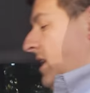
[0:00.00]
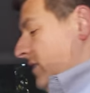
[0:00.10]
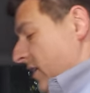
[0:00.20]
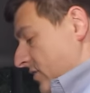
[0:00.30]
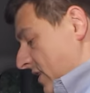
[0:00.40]

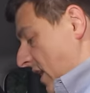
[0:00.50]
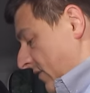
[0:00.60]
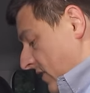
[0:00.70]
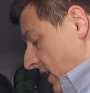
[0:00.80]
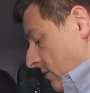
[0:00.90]
They also have
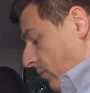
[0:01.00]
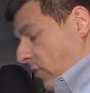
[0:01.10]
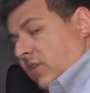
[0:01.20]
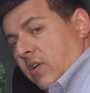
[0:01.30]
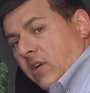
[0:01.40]
an
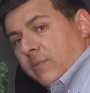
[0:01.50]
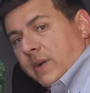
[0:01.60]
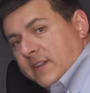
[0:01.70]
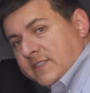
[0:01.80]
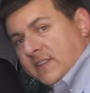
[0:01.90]
inboard
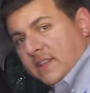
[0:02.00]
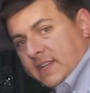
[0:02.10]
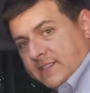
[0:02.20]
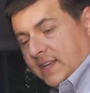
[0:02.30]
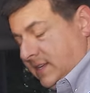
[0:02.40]
armrest
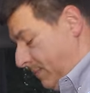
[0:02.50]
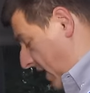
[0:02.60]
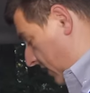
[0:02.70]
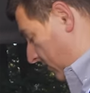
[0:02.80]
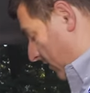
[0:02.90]
that's
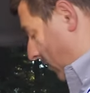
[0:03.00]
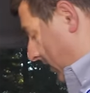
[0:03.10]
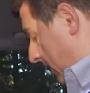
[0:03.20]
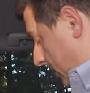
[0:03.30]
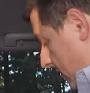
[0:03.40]
independent from
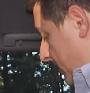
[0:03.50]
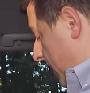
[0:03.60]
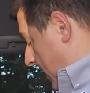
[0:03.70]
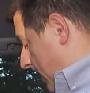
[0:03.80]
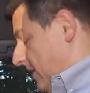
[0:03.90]
one another,
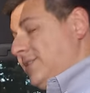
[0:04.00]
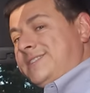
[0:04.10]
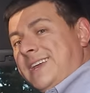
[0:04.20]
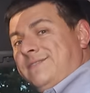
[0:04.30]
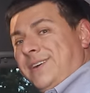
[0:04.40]
and then
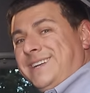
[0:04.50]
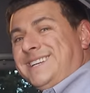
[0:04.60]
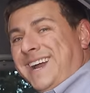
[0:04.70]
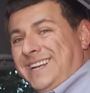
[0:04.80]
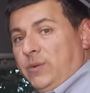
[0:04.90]
there's a very
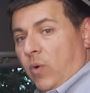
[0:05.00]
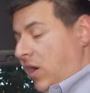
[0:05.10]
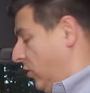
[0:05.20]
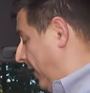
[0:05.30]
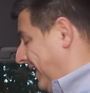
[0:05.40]
tiny
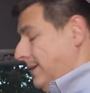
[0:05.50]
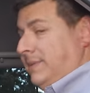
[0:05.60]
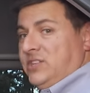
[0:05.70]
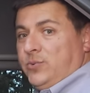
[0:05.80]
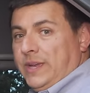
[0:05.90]
walkway in
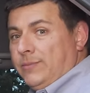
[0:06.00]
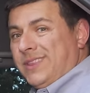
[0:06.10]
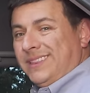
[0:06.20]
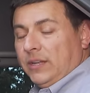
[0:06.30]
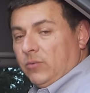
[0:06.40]
between
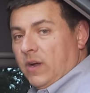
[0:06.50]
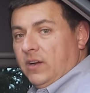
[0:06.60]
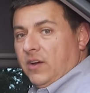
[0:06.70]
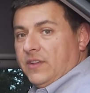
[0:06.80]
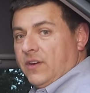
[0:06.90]
with a little
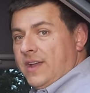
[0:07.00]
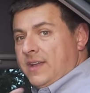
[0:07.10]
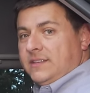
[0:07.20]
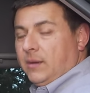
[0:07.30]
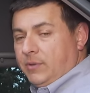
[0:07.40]
rug on there
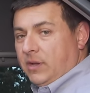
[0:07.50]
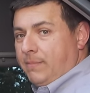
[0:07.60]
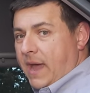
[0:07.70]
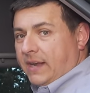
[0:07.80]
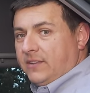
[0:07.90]
to help you
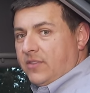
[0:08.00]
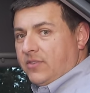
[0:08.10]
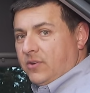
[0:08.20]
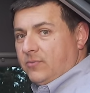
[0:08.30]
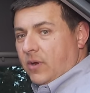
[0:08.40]
get back to the
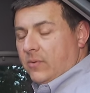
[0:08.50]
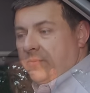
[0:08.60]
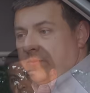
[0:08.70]
third row.